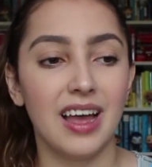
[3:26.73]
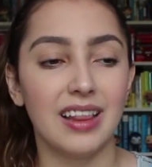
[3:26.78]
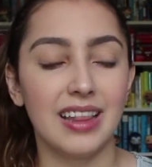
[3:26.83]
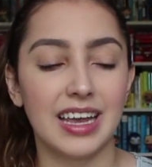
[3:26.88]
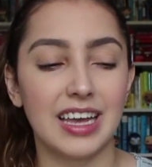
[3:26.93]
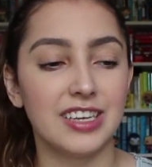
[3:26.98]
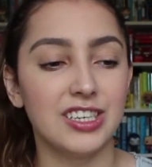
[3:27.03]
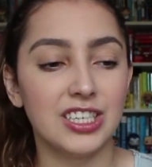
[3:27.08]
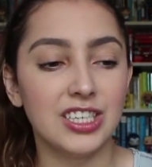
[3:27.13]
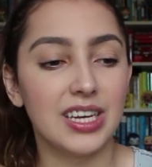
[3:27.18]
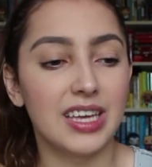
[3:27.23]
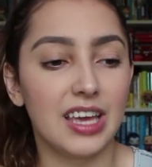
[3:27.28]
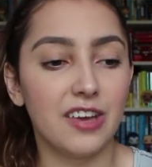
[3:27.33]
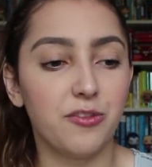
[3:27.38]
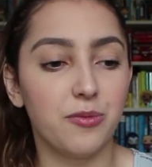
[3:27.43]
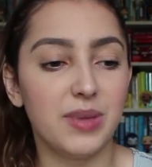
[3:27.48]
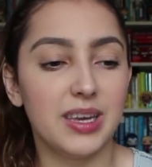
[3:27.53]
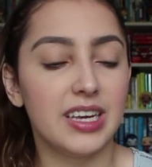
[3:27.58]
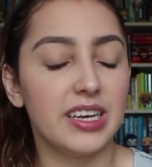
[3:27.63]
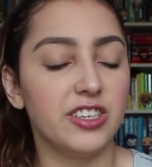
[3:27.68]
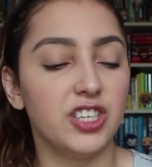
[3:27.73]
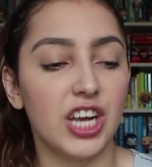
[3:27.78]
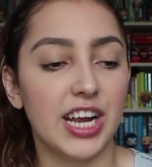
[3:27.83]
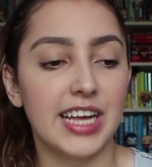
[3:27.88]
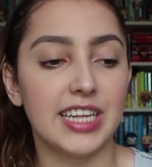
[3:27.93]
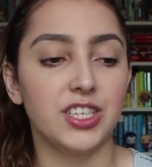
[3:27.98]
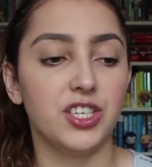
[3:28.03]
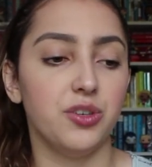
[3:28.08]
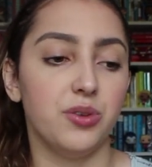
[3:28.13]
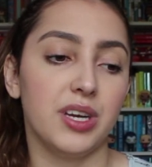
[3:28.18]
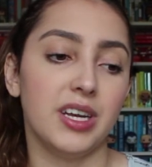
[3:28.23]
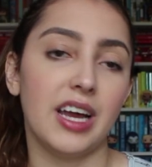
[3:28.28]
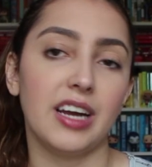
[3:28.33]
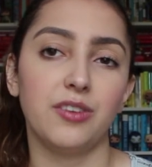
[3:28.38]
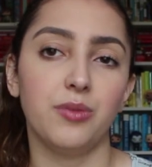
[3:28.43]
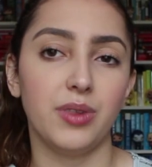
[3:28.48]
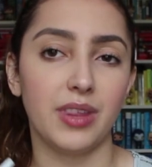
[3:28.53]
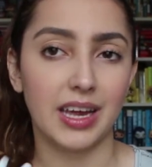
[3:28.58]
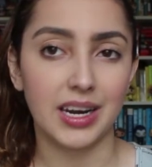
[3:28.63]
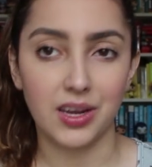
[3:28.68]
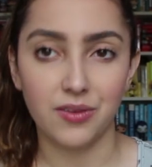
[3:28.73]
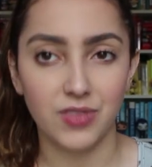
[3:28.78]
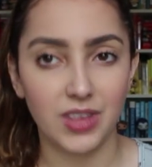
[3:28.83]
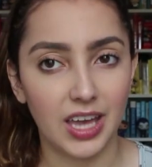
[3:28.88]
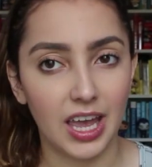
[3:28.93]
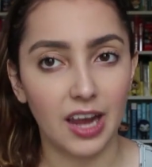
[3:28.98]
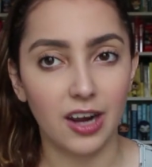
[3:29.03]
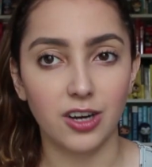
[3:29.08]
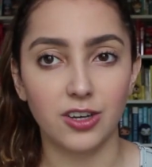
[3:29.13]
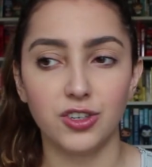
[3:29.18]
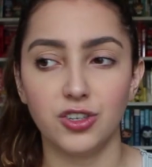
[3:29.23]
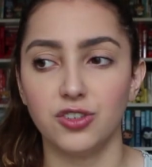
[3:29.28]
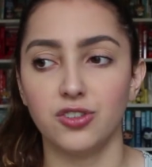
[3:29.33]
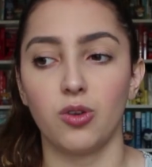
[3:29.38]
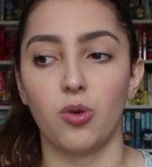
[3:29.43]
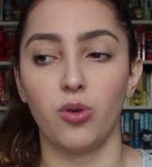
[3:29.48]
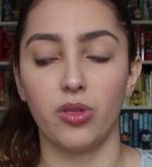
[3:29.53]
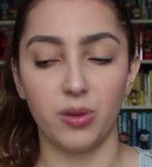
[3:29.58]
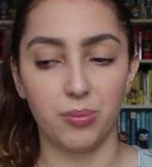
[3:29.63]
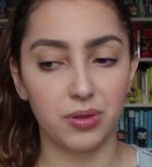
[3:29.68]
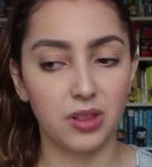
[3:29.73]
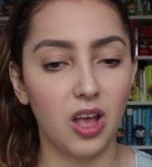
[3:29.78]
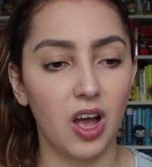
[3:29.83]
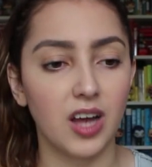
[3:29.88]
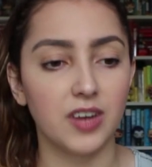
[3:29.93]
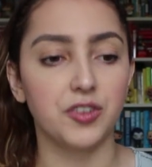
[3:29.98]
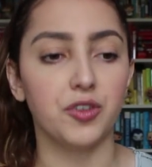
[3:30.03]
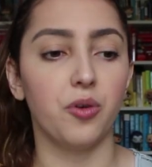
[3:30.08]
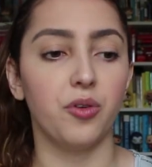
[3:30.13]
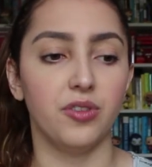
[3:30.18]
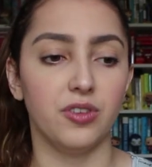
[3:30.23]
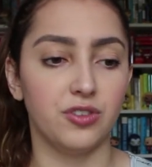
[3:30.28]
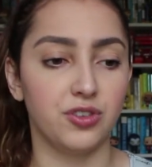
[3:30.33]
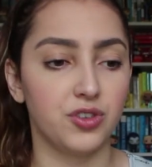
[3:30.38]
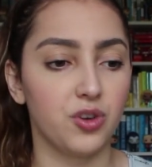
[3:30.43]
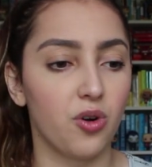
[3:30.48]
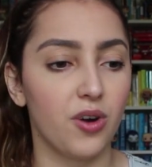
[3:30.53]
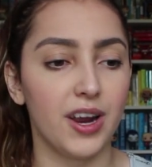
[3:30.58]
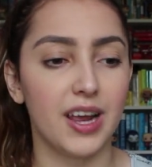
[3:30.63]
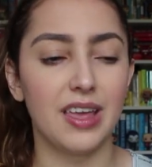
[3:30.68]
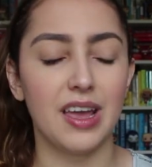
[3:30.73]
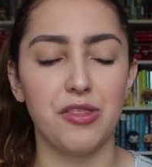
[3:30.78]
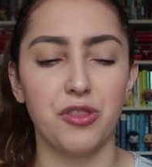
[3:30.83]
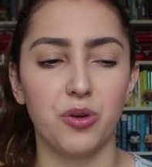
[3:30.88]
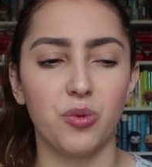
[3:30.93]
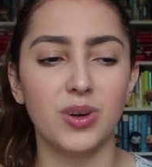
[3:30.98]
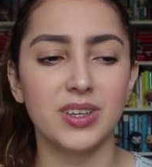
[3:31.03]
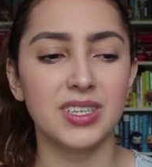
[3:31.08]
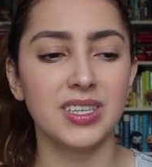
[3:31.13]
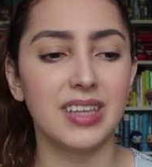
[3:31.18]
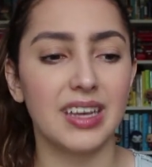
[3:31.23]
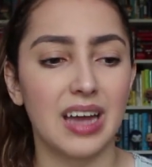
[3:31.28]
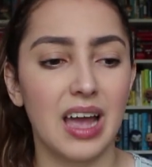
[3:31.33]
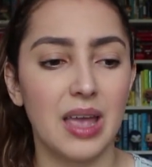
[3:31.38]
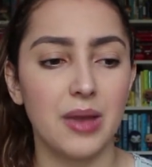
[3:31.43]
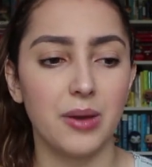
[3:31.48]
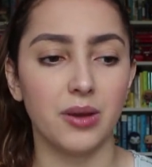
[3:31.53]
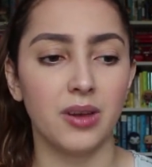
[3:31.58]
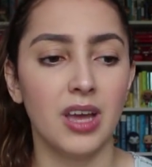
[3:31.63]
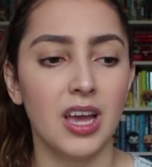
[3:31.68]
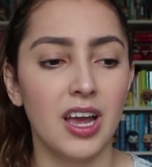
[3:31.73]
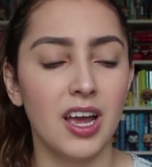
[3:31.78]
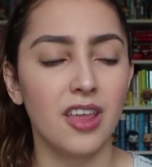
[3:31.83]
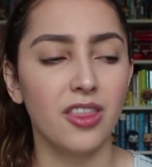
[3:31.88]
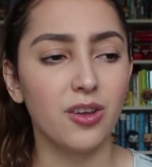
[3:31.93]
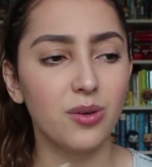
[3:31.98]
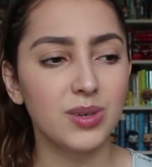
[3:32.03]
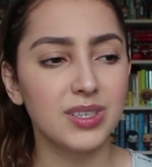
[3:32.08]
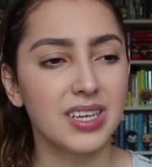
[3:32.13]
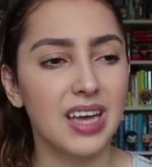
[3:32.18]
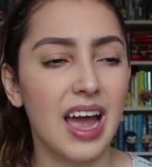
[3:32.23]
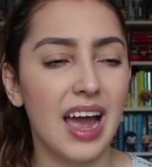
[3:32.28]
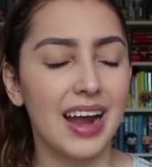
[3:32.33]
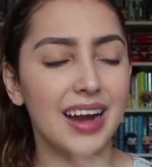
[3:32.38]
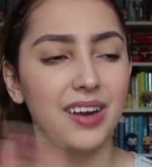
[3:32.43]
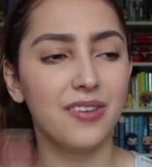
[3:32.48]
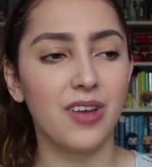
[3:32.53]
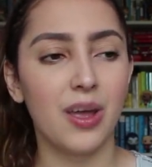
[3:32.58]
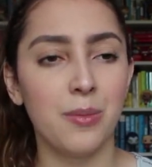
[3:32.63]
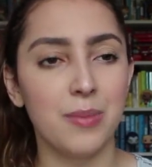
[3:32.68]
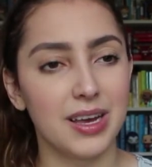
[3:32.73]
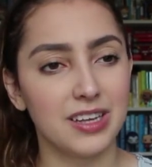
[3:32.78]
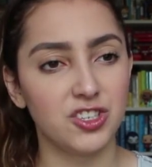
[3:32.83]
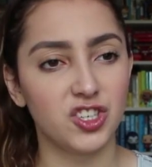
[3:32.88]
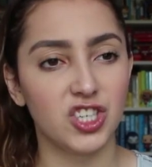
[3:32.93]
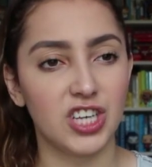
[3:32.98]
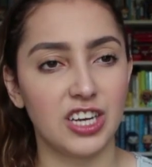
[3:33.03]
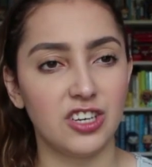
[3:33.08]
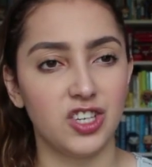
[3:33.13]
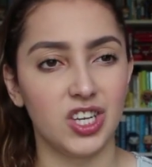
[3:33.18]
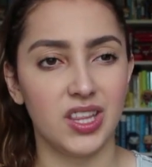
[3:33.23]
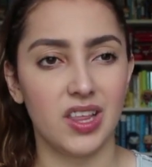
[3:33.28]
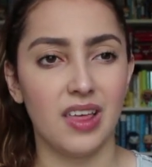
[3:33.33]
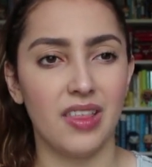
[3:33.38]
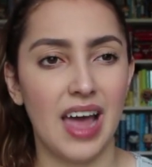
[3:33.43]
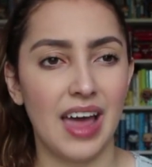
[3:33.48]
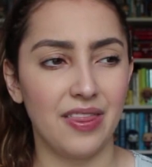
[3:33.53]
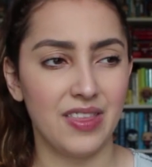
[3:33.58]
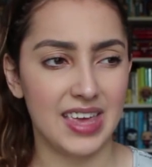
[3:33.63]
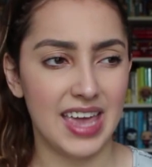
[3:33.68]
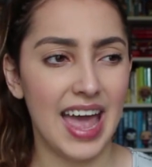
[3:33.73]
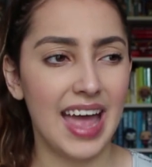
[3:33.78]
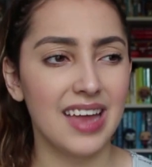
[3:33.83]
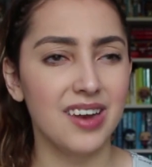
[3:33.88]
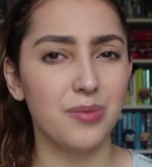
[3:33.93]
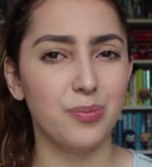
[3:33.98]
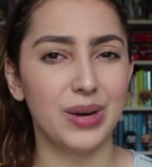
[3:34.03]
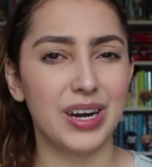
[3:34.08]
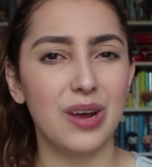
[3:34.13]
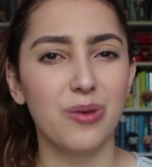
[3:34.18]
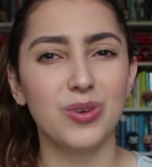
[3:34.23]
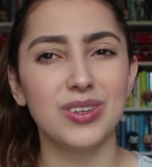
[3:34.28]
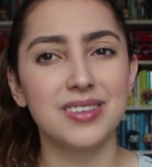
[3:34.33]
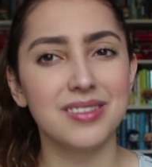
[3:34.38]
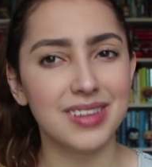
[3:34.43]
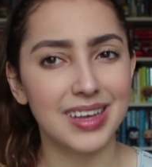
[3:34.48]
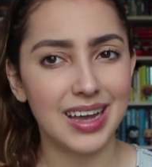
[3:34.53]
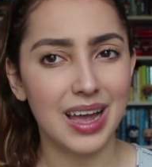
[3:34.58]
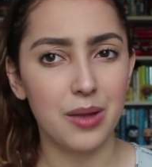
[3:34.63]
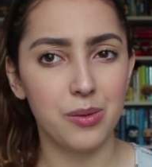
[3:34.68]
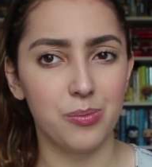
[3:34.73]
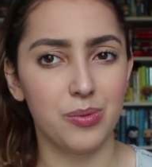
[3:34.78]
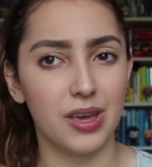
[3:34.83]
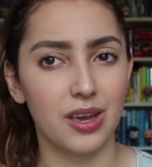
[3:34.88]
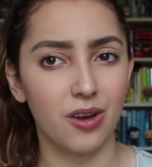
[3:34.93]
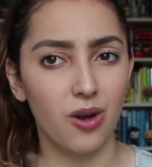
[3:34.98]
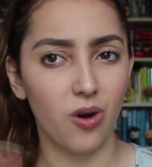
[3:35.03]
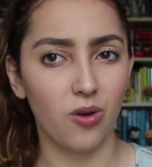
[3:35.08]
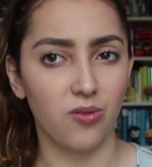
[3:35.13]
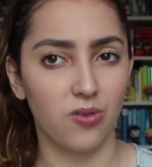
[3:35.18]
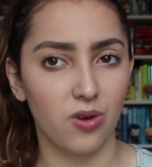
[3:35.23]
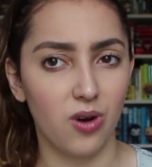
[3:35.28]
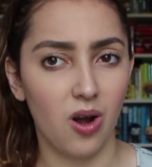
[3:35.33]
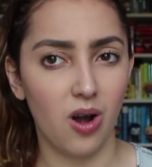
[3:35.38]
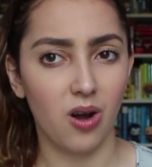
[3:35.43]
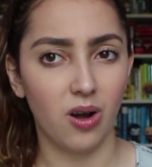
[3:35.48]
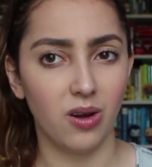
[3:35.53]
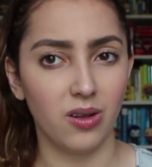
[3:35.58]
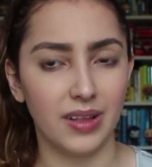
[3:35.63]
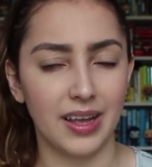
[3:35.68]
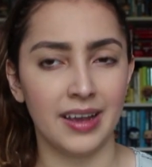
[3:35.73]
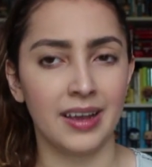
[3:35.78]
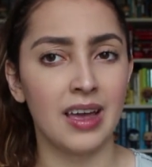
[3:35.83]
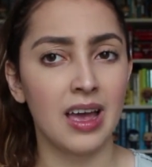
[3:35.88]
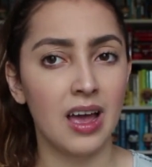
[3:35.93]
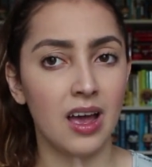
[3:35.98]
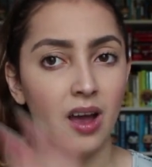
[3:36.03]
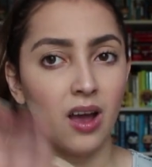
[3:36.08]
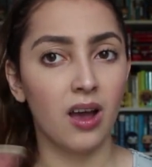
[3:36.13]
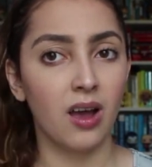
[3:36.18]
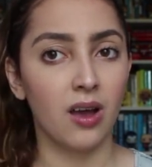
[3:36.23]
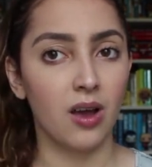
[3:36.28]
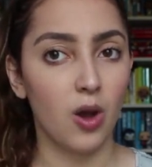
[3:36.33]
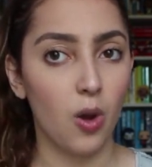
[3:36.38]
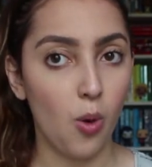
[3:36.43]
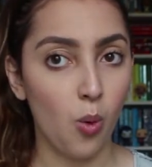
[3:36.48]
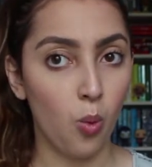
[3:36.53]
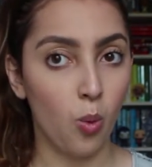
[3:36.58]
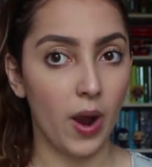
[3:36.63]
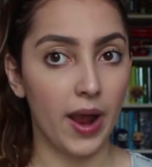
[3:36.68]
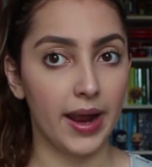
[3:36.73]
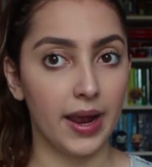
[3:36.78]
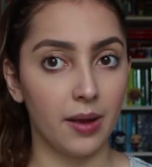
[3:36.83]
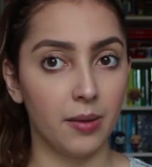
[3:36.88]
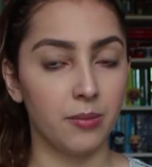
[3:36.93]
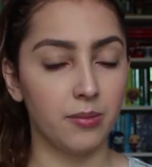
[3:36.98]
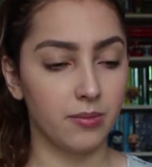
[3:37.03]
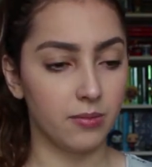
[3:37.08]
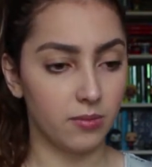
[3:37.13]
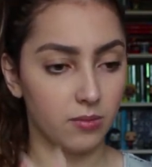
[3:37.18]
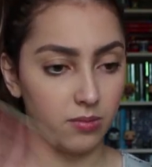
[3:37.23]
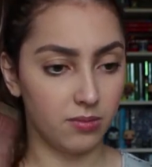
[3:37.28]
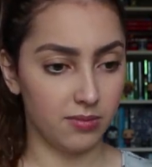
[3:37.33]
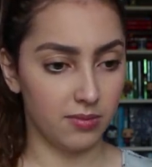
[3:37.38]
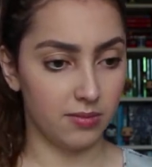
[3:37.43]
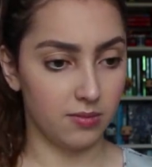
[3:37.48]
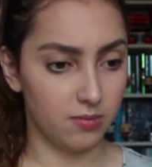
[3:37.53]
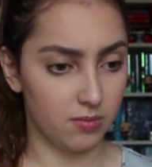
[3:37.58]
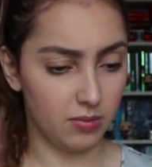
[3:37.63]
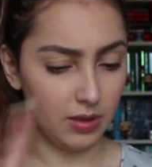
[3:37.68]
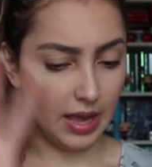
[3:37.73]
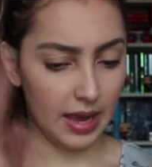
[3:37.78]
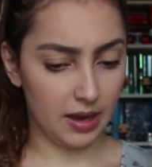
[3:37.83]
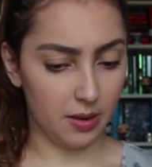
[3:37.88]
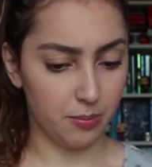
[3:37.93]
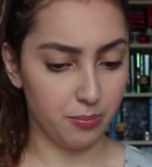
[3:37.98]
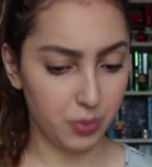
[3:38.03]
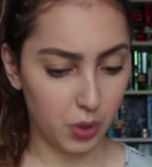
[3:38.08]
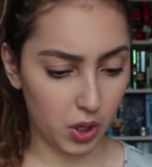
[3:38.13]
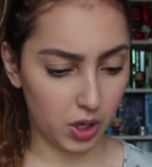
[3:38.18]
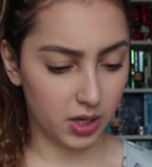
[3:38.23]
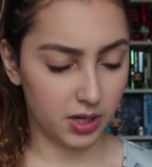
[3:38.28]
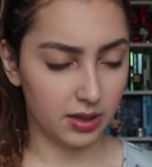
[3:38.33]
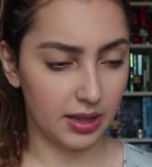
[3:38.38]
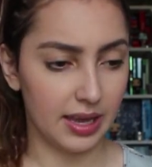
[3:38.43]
like it didn't give me a chance to connect with any of the characters or the plot or the story and there wasn't like a, there was kind of a message actually at the end, but it wasn't like a big overall like wham like book.